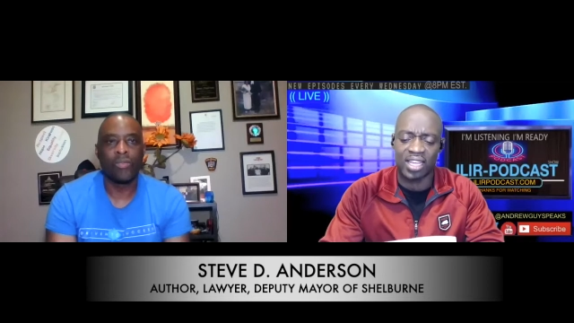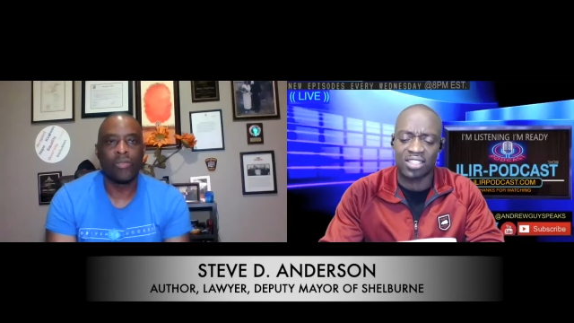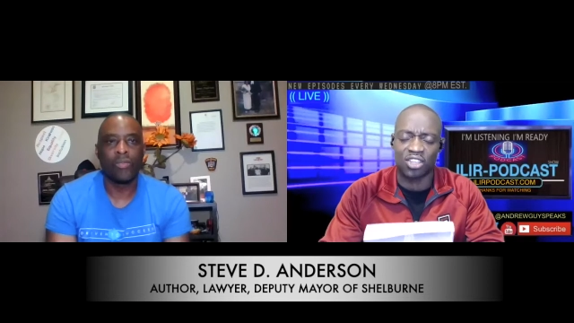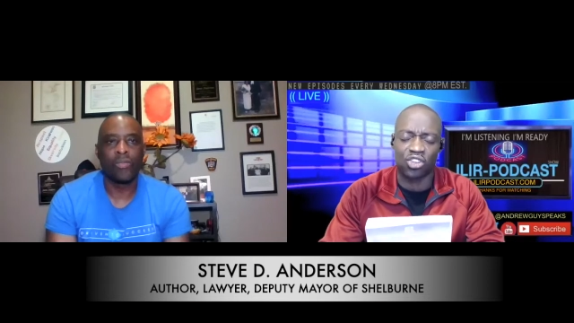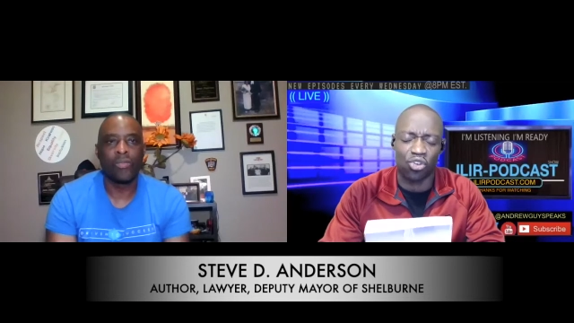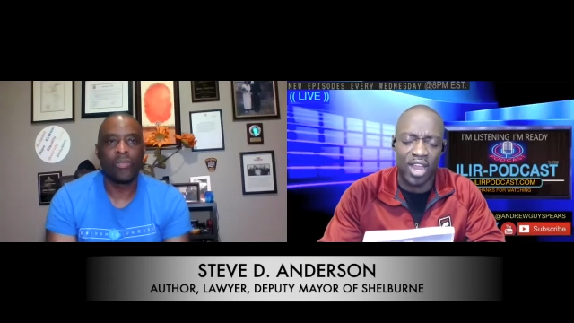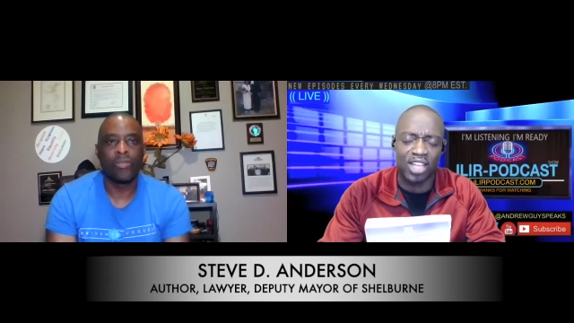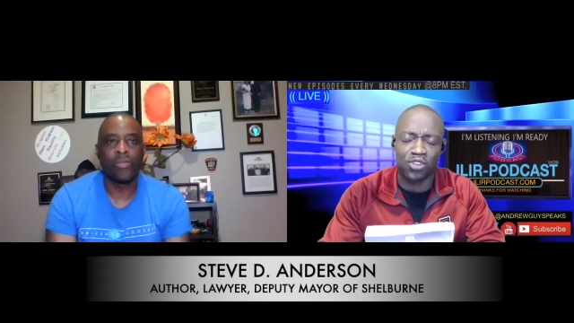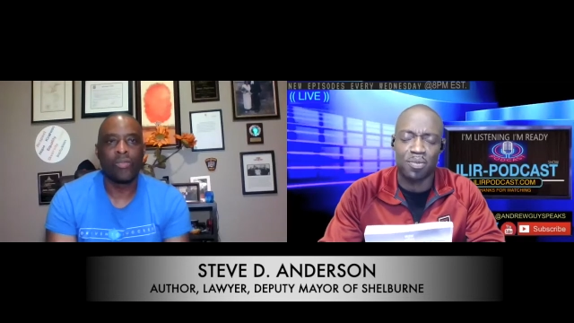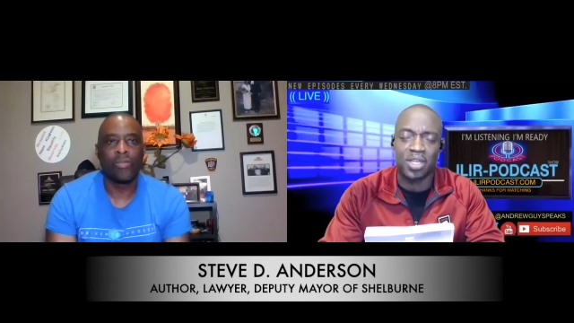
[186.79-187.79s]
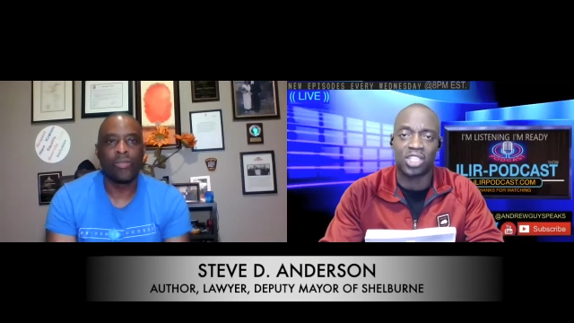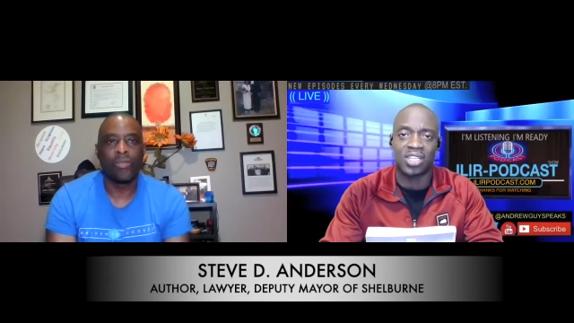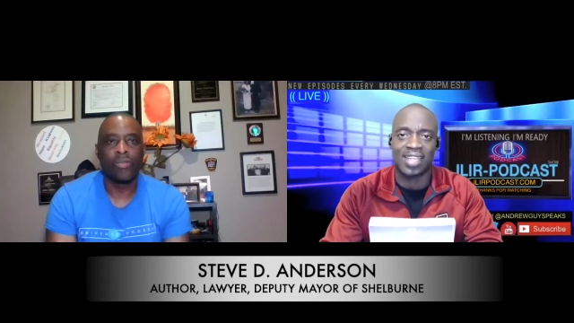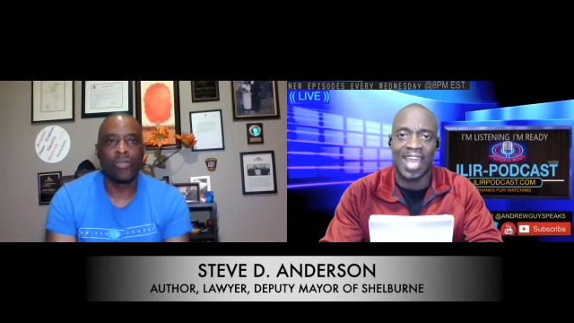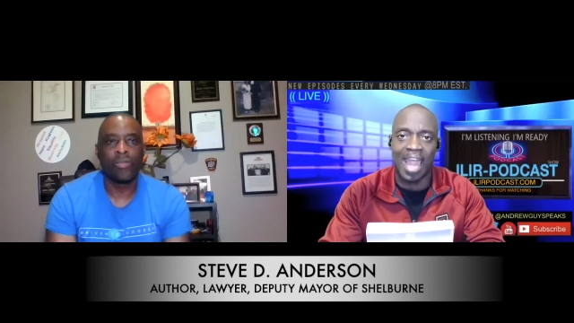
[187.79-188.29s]
Speaker 1: it's the transformation
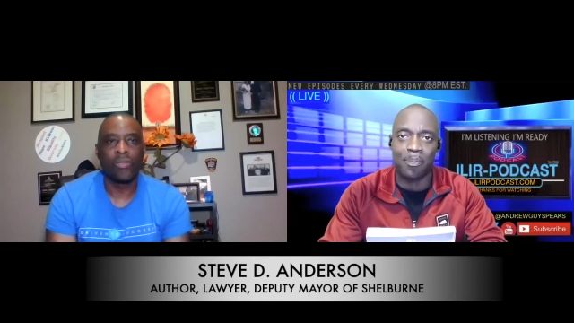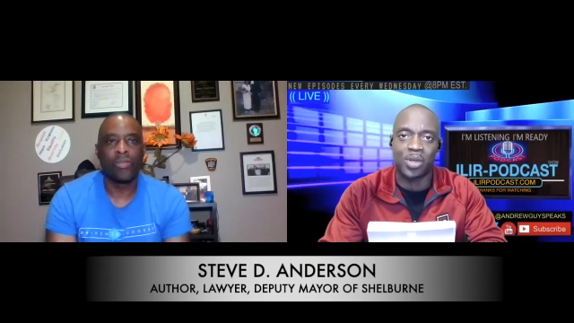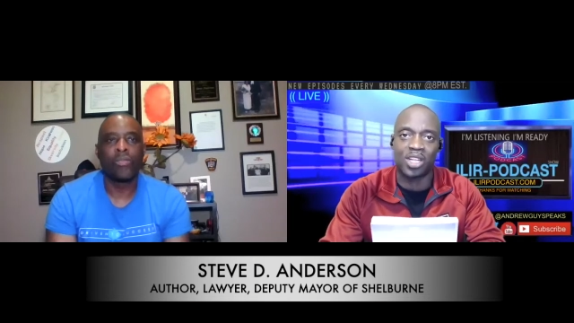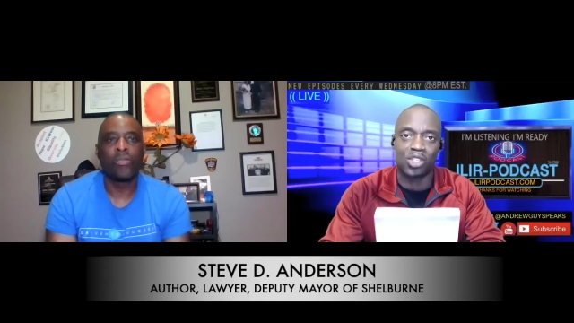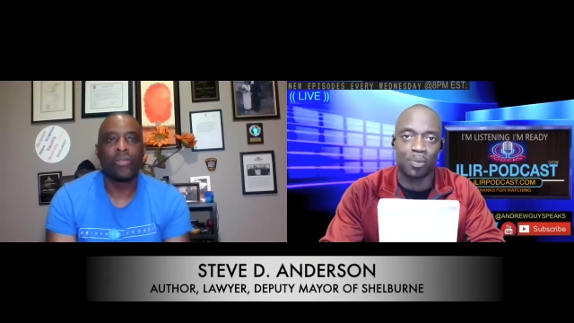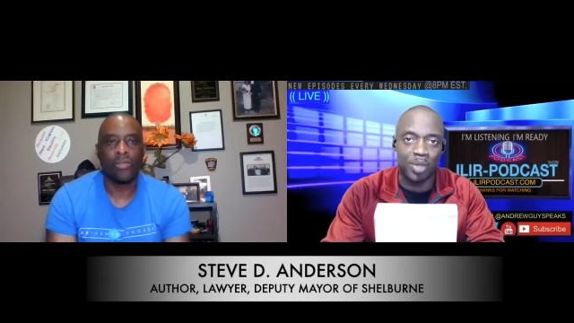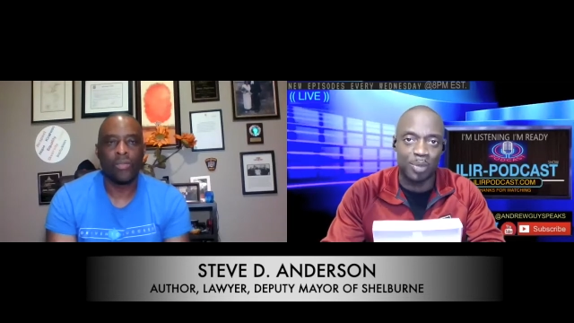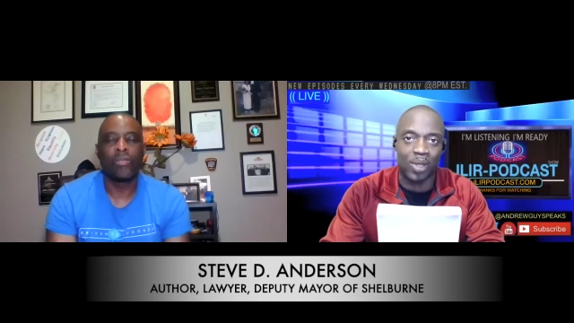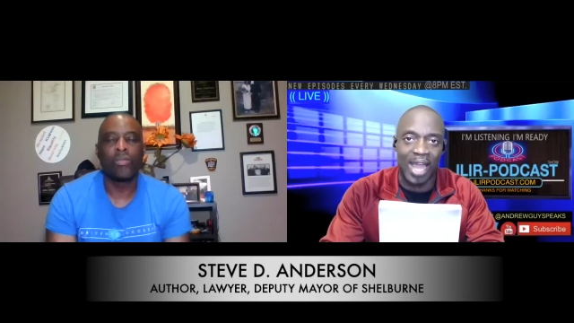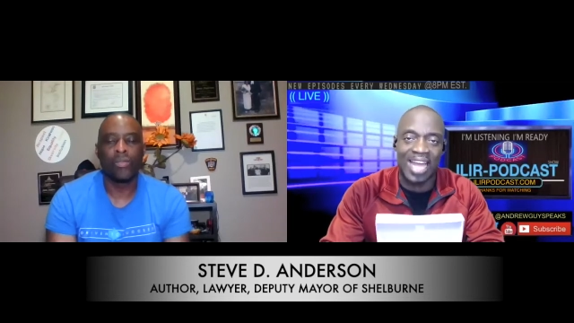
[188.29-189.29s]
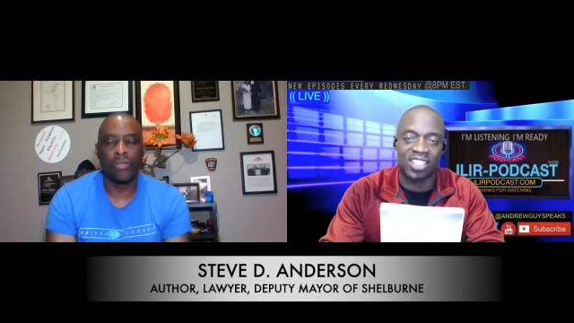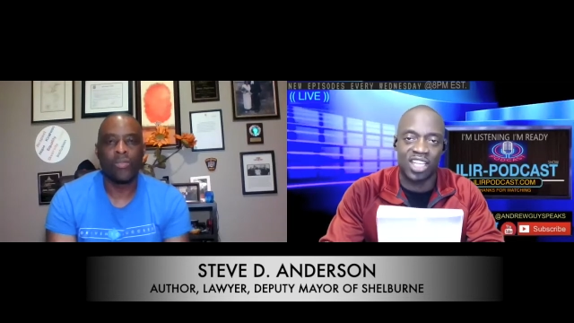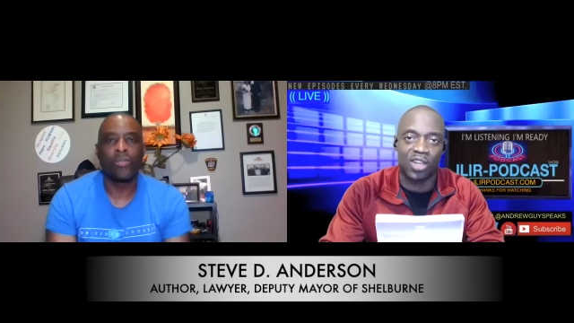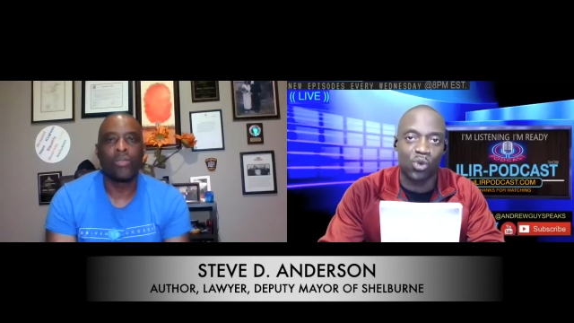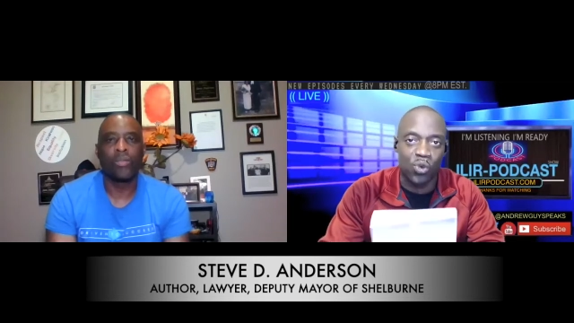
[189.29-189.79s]
that's happening to people as
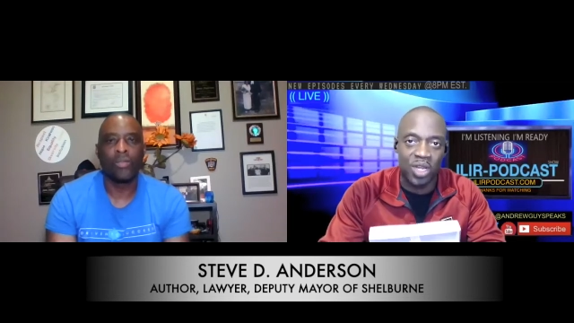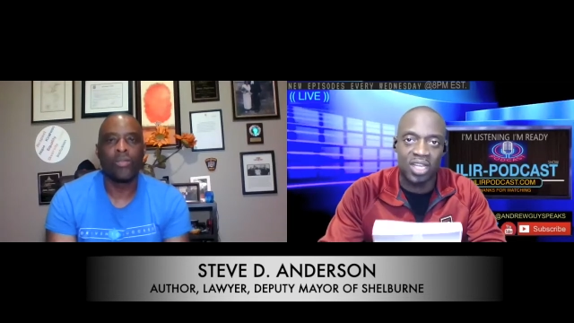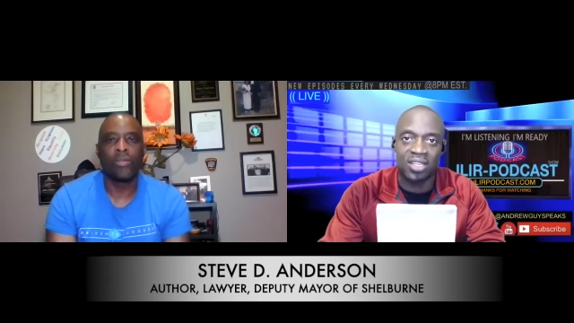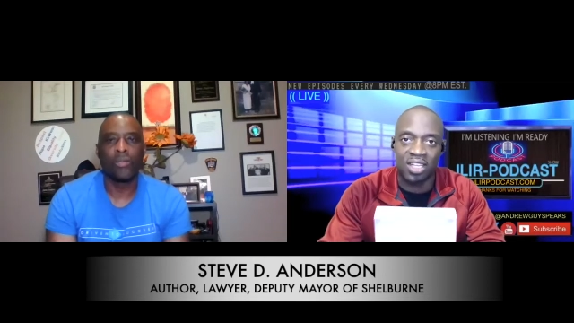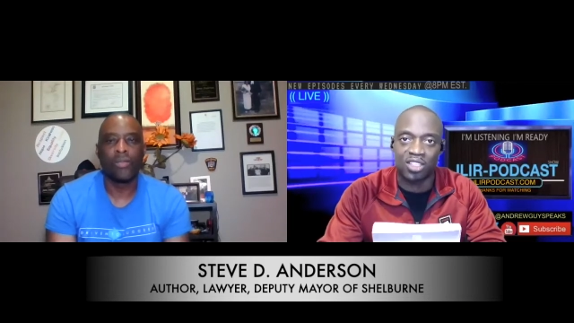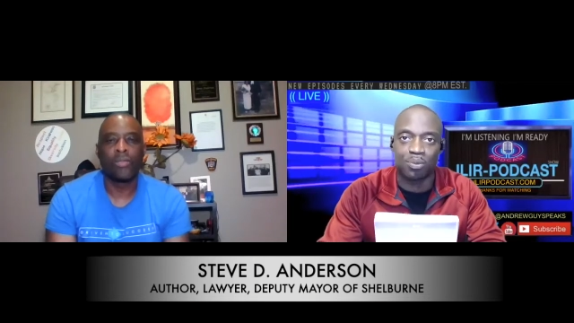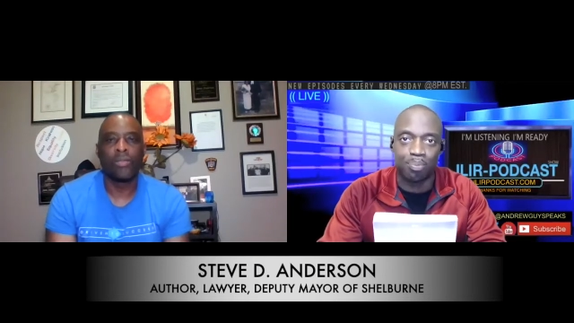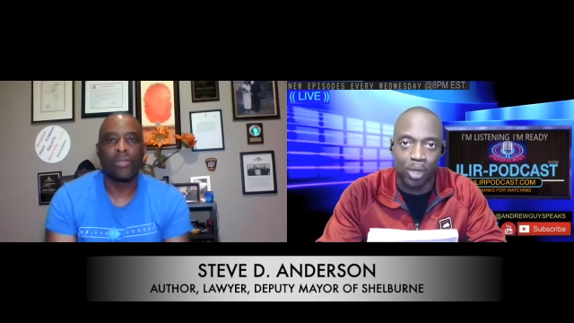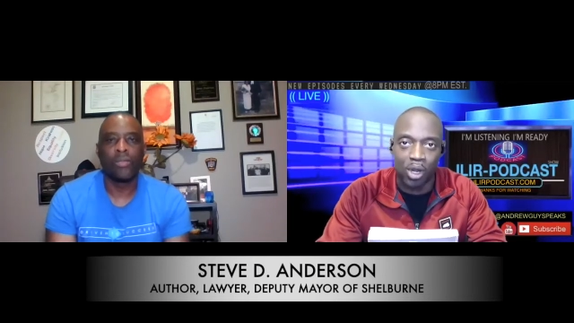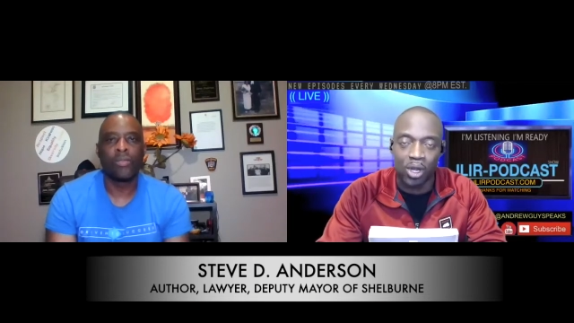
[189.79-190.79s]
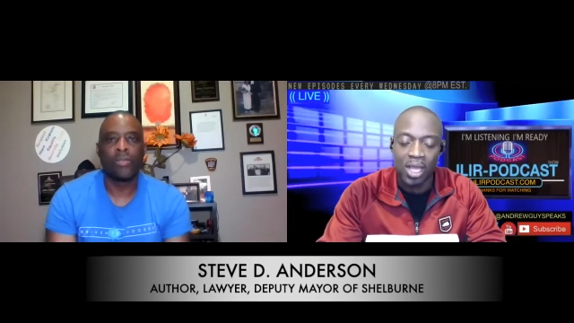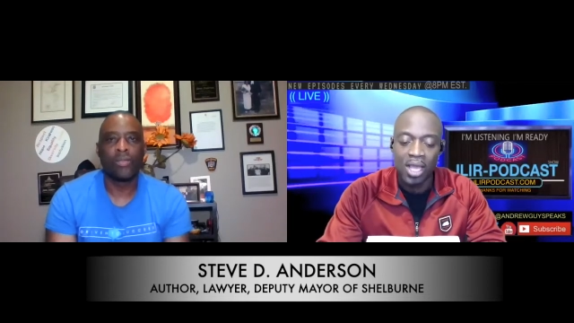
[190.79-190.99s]
they read this book.